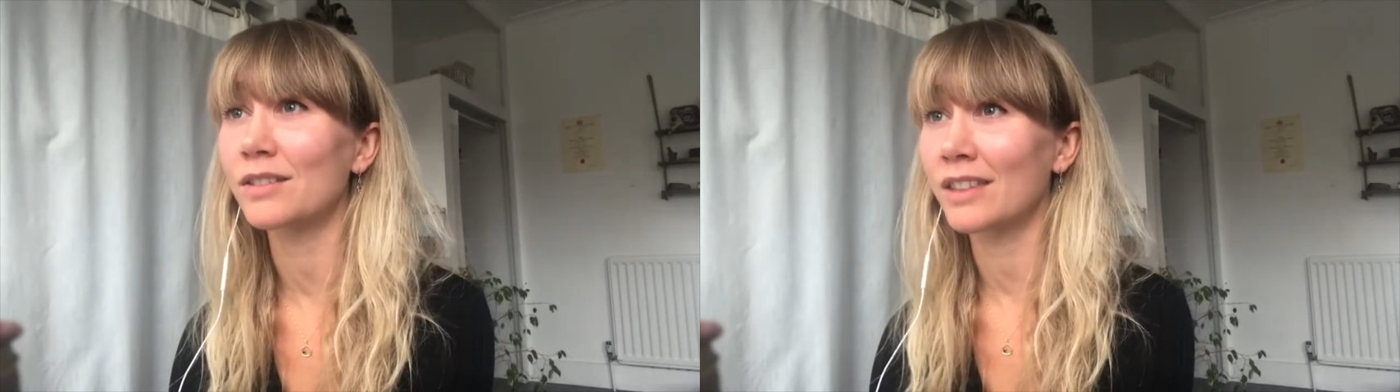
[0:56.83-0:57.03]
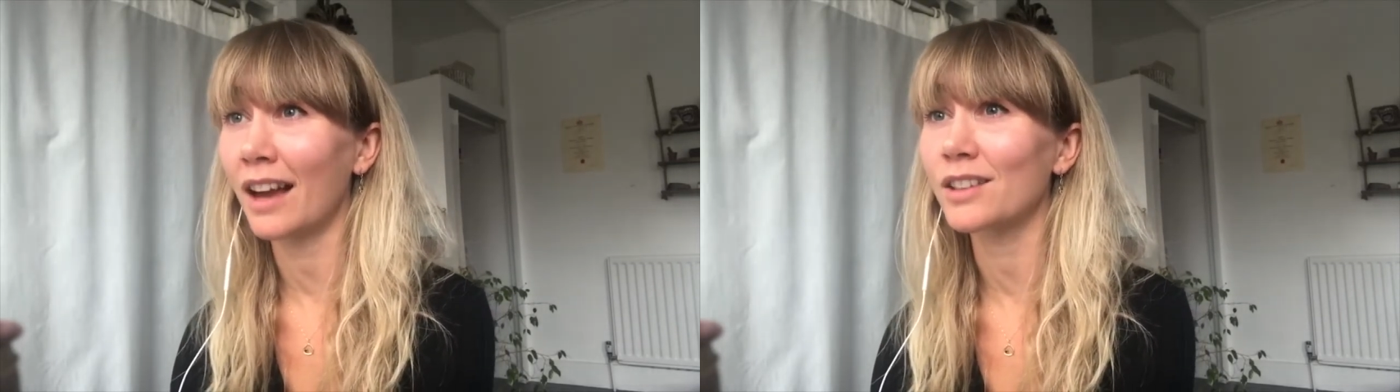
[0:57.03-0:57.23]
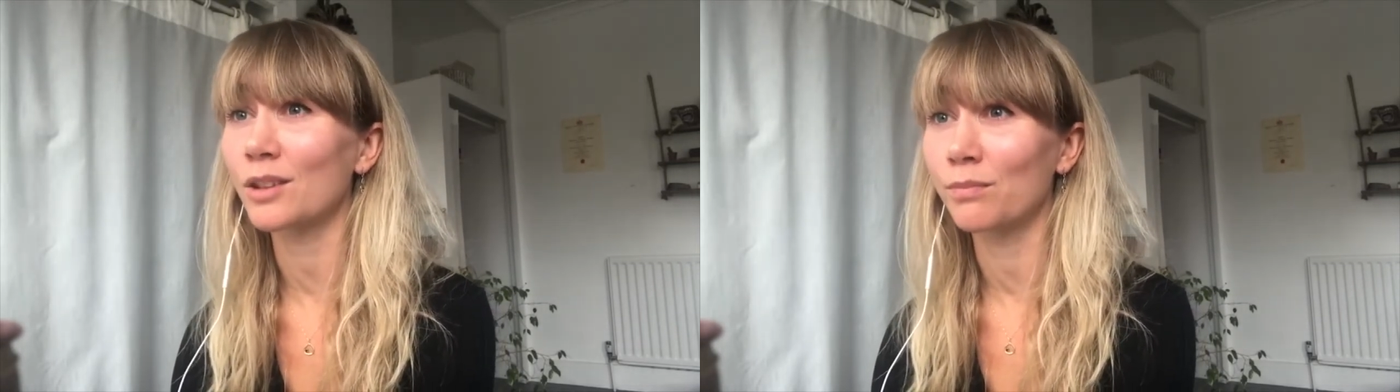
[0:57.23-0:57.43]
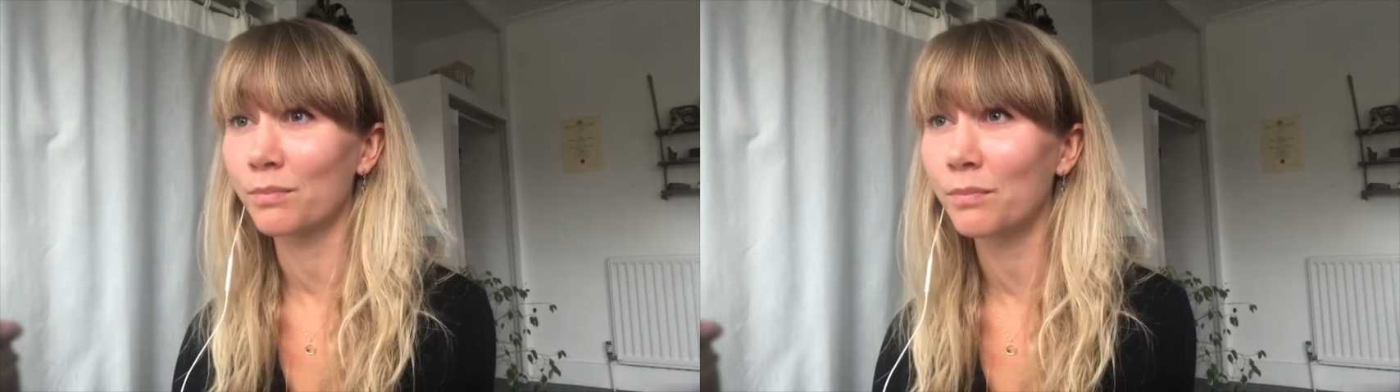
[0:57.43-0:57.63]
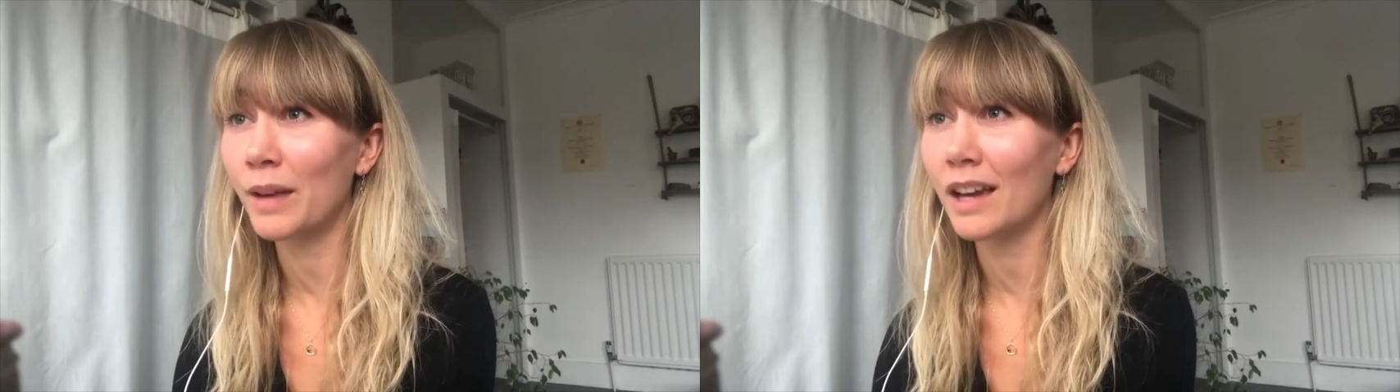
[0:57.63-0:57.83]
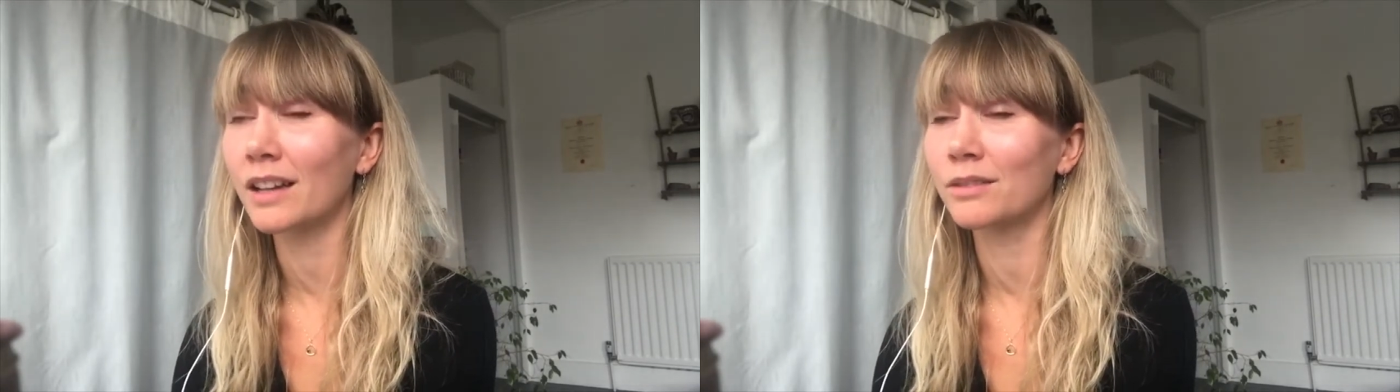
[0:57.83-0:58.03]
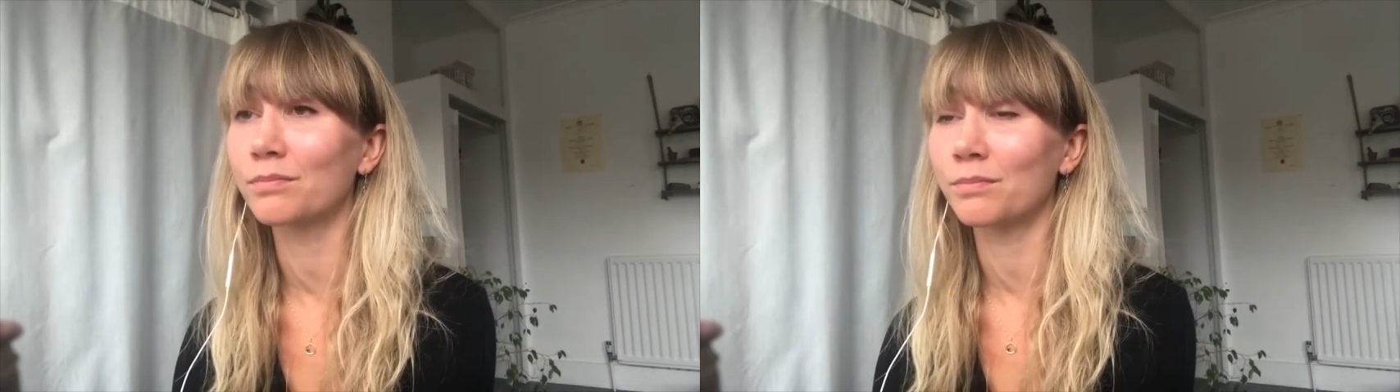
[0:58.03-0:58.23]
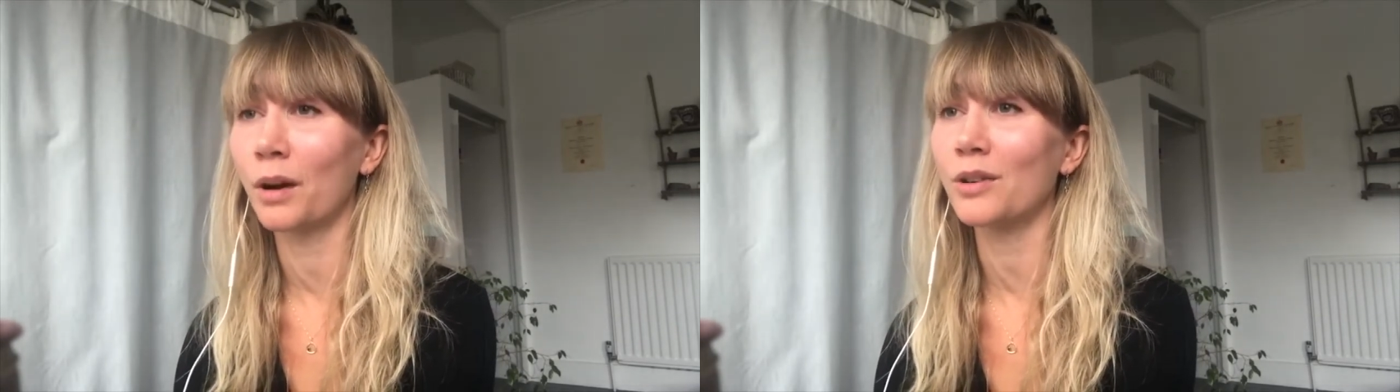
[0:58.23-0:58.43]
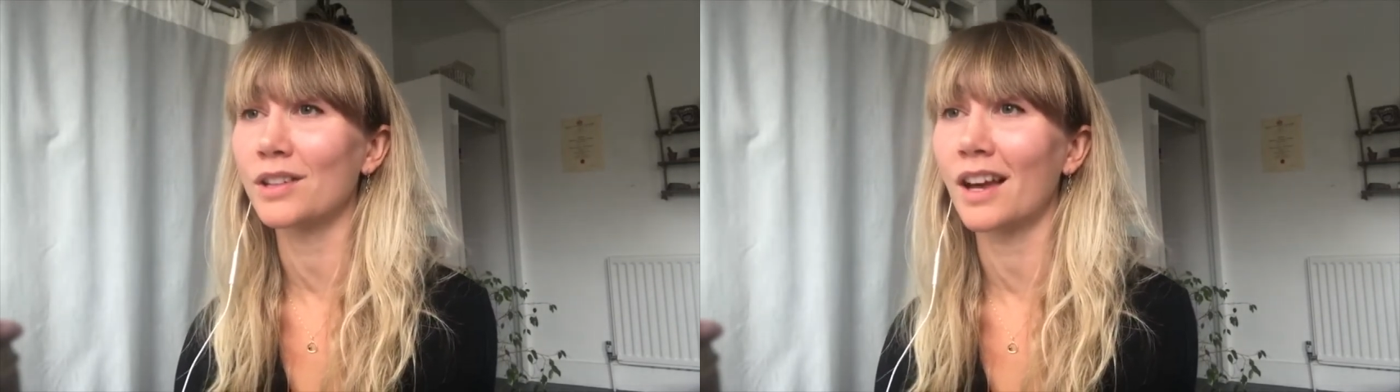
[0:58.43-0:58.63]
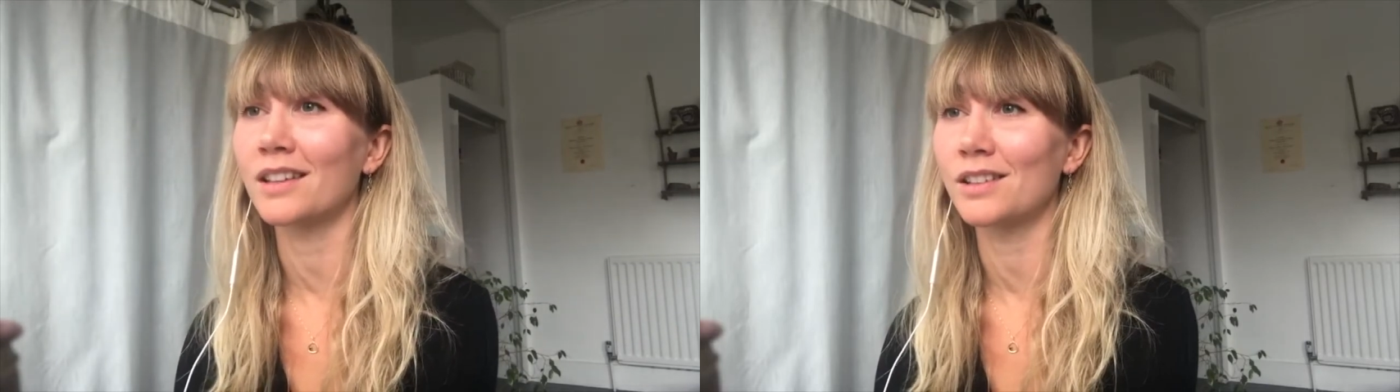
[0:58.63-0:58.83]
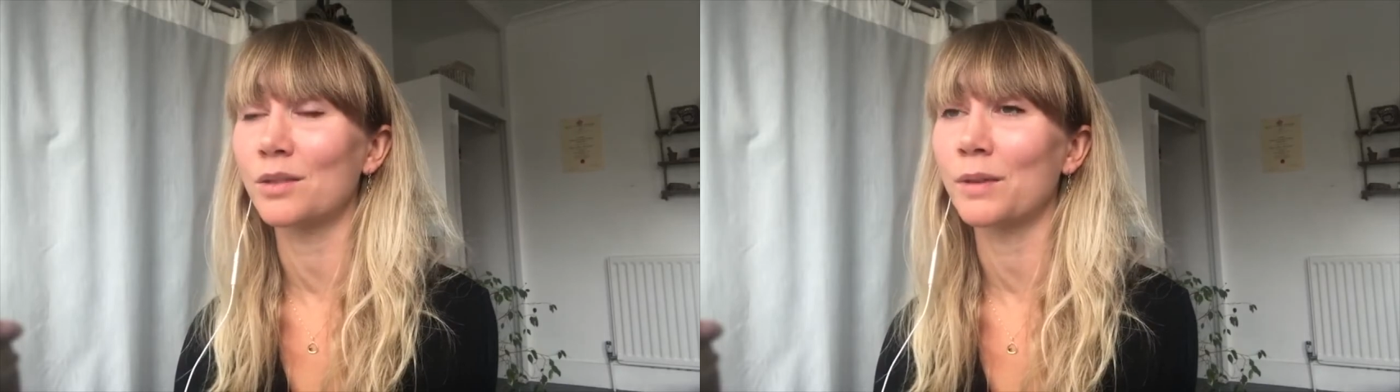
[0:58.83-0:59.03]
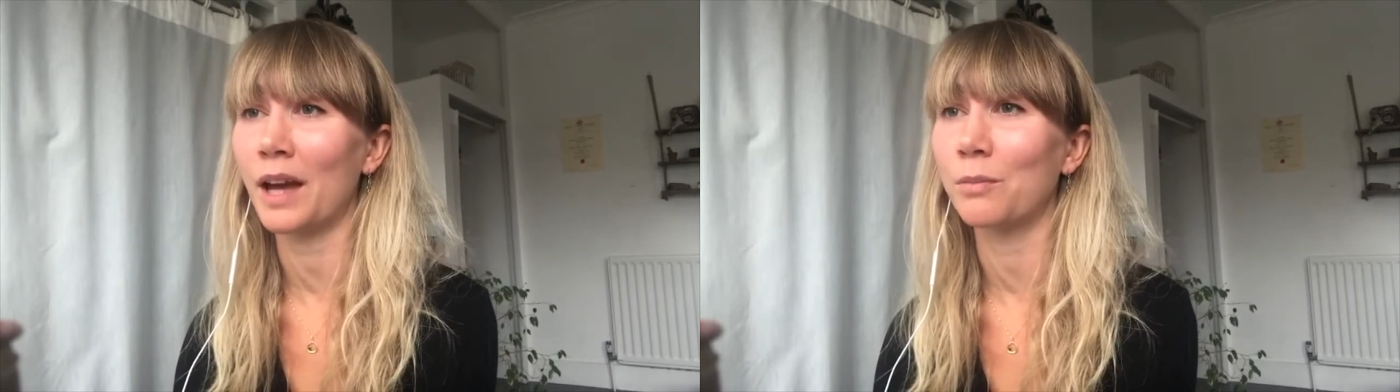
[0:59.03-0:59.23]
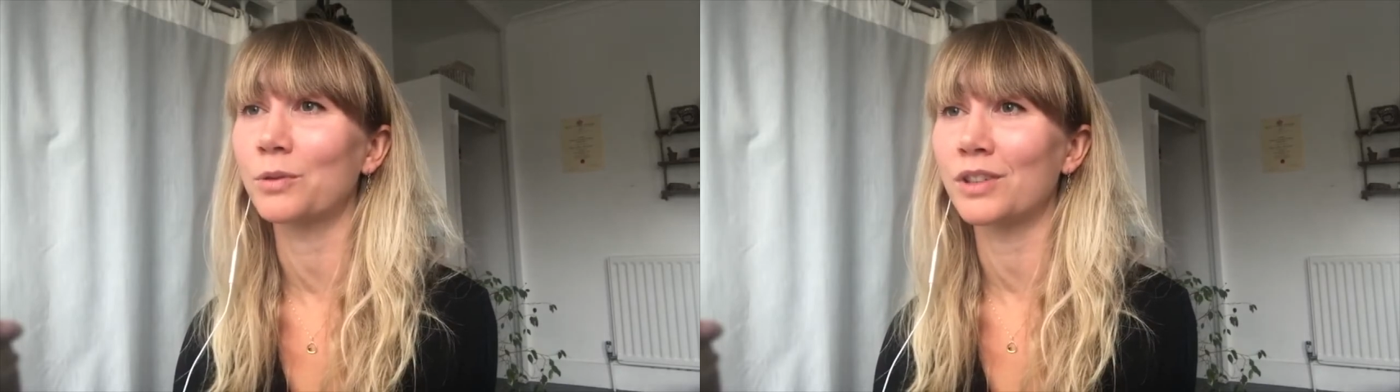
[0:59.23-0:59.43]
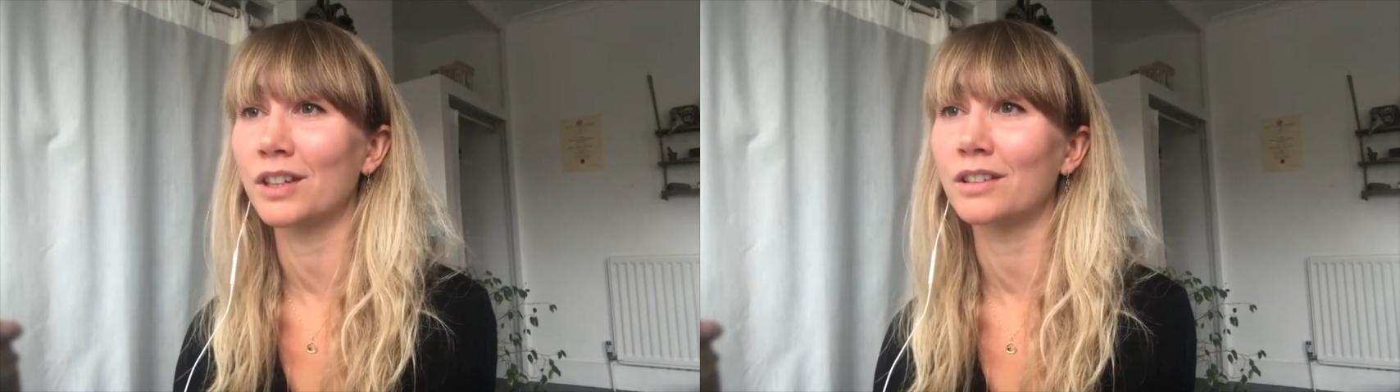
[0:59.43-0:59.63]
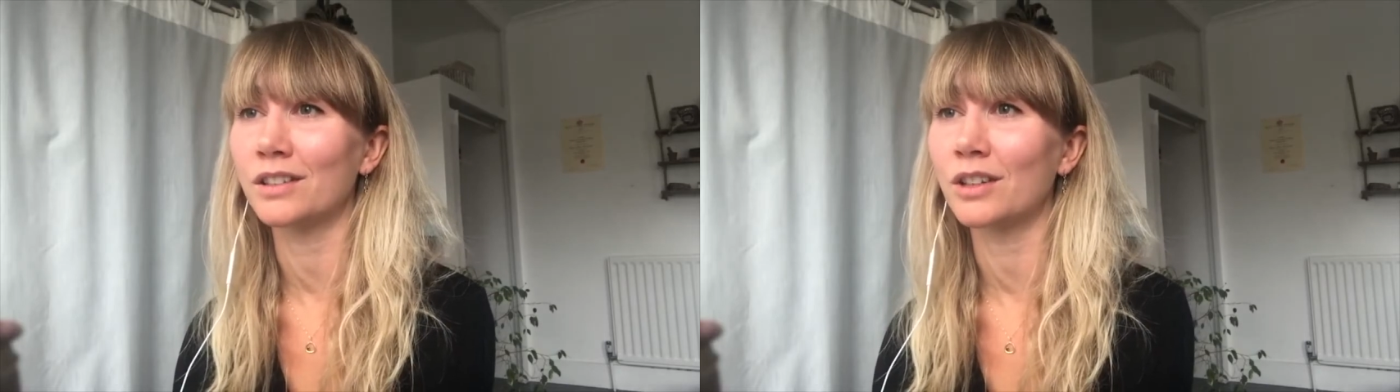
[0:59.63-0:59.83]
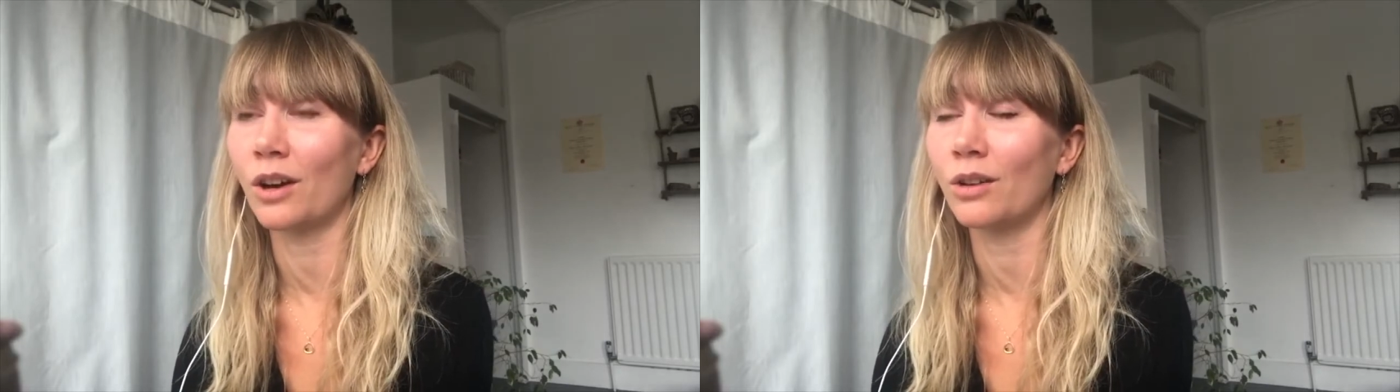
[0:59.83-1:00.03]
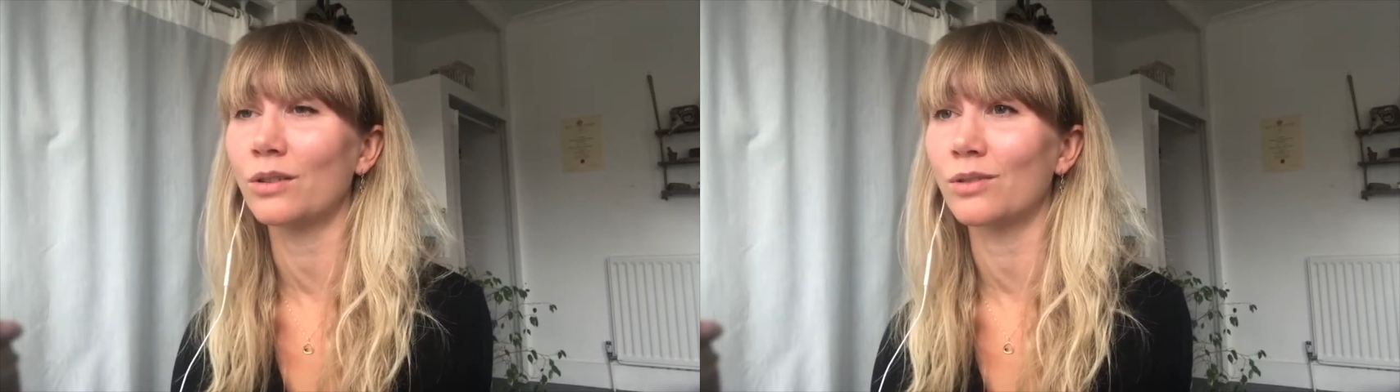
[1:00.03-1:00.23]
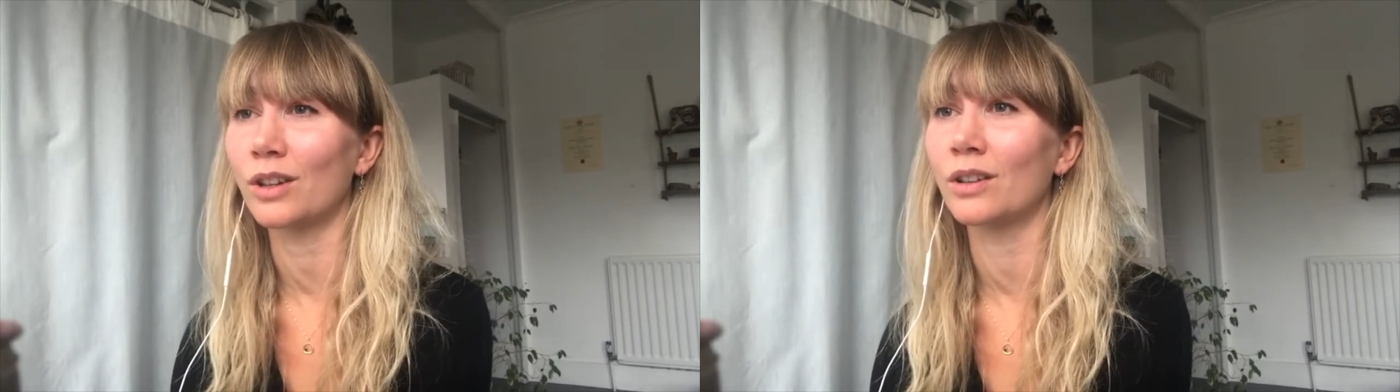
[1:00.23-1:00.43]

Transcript: That's a big process to be able to go through.